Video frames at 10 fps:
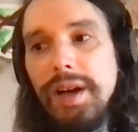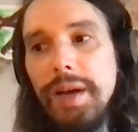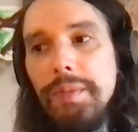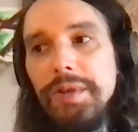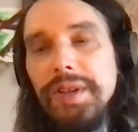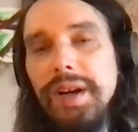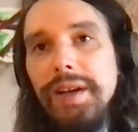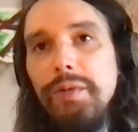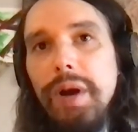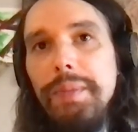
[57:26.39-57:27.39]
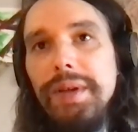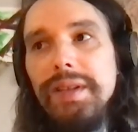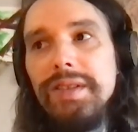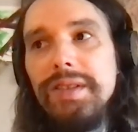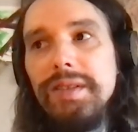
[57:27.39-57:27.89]
hypersonic
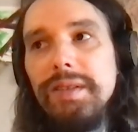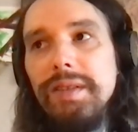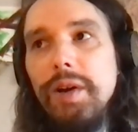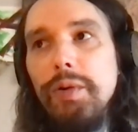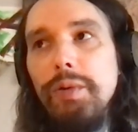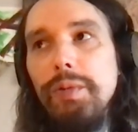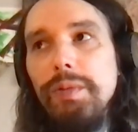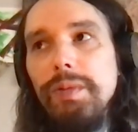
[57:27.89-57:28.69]
weapons, though